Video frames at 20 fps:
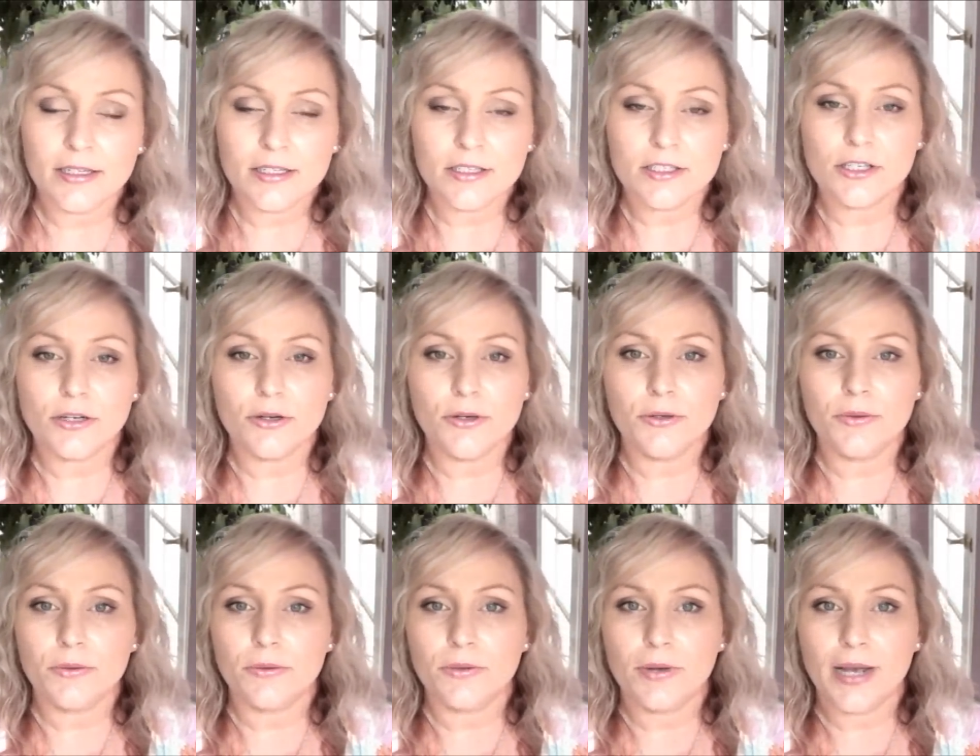
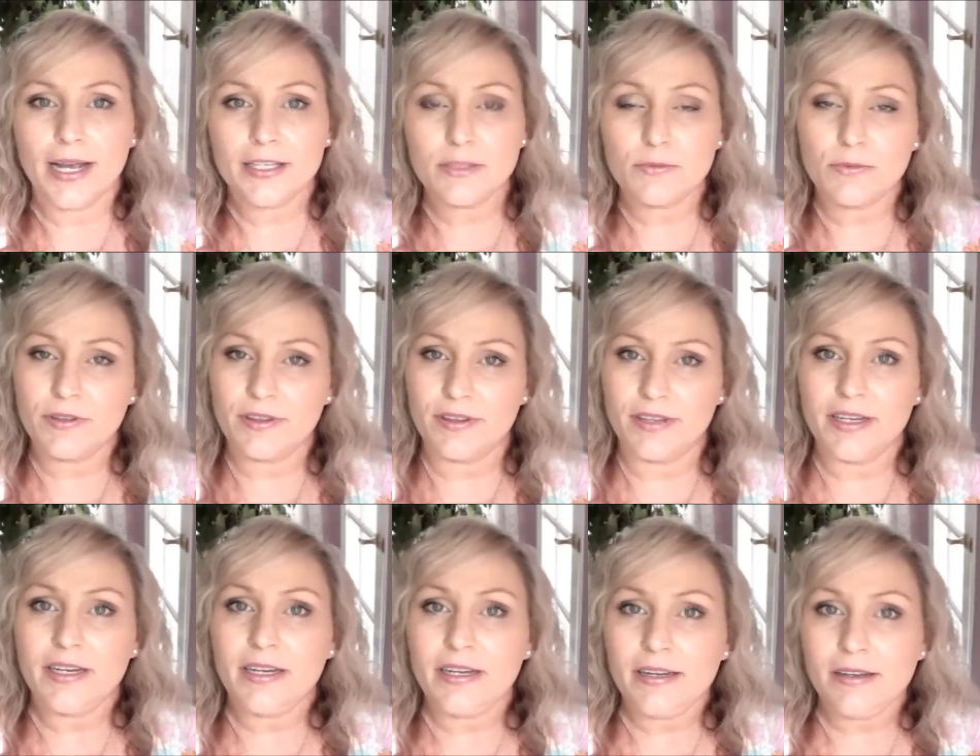So as with
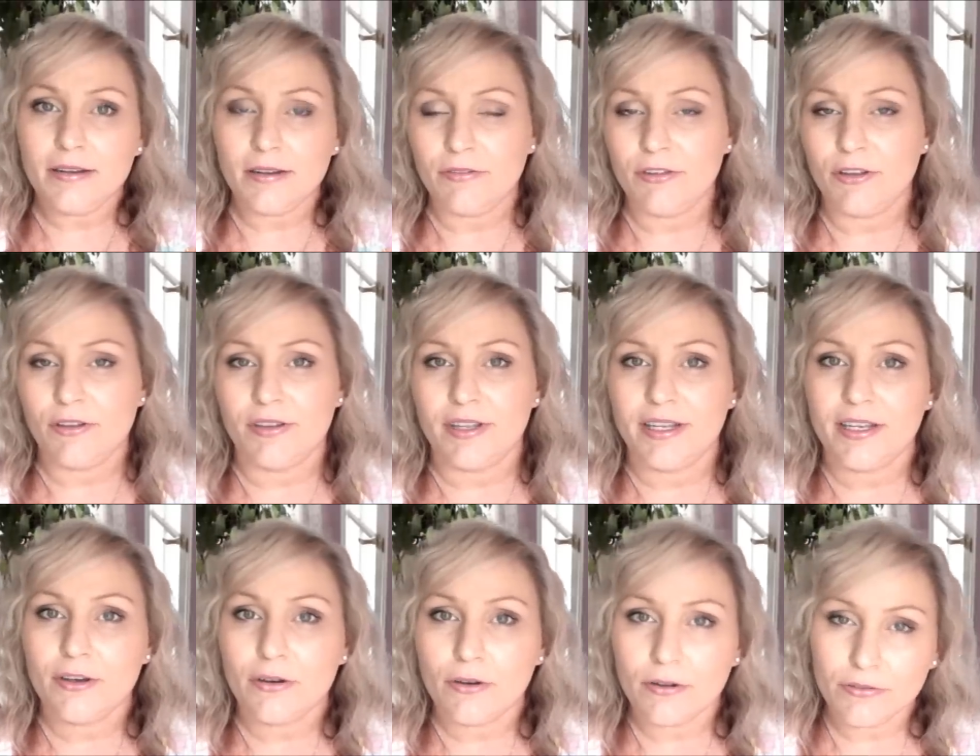the, if you
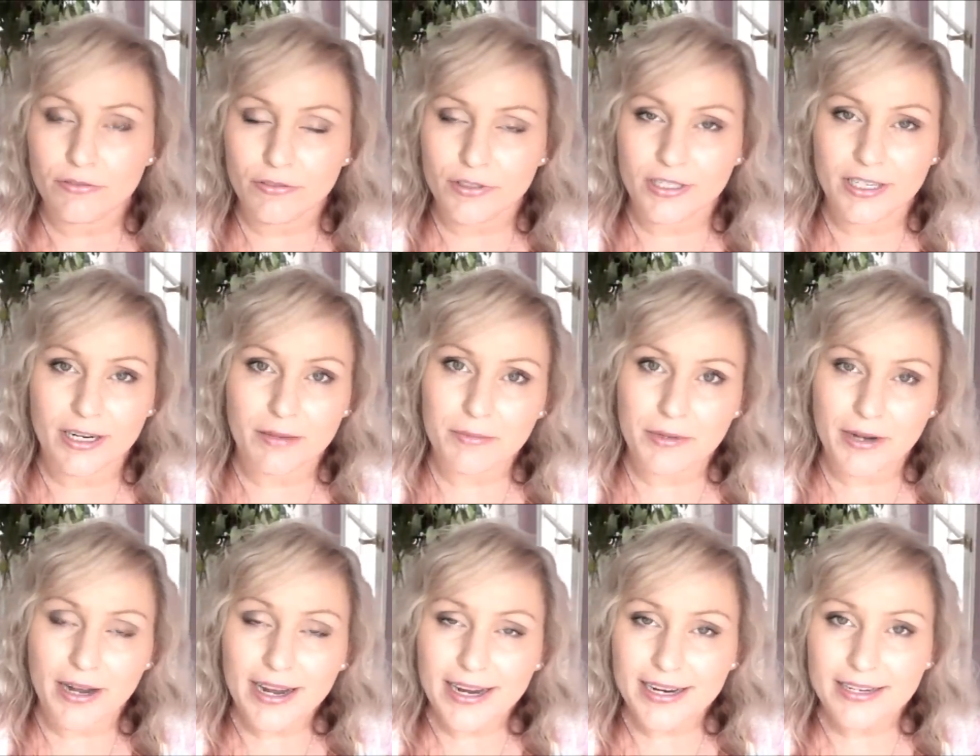think of the
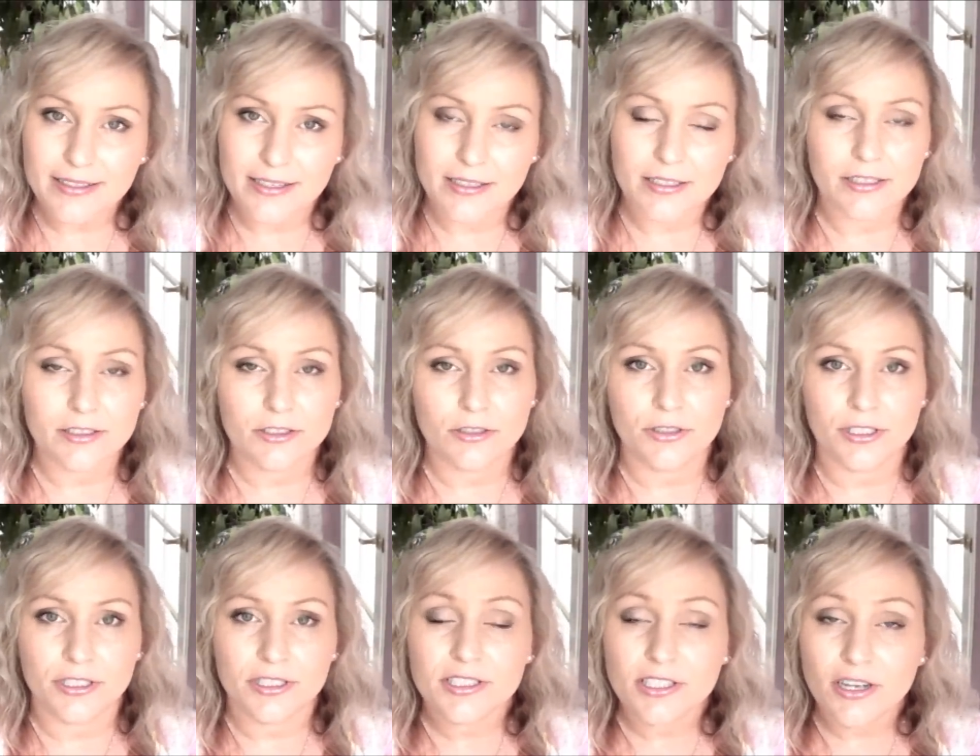number eight and it's
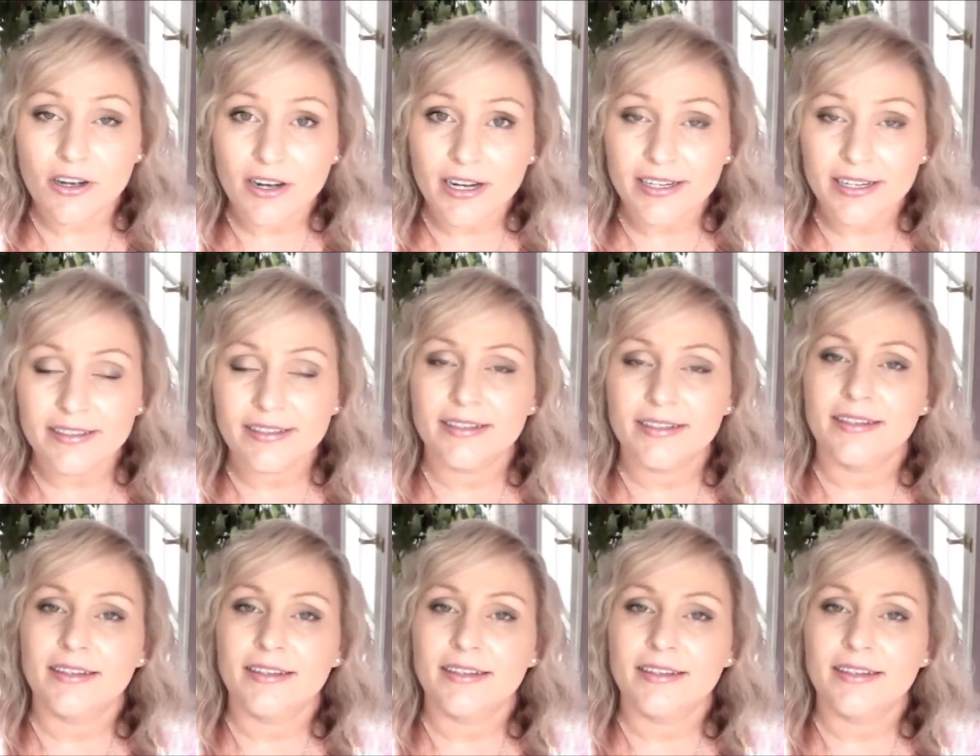on its side,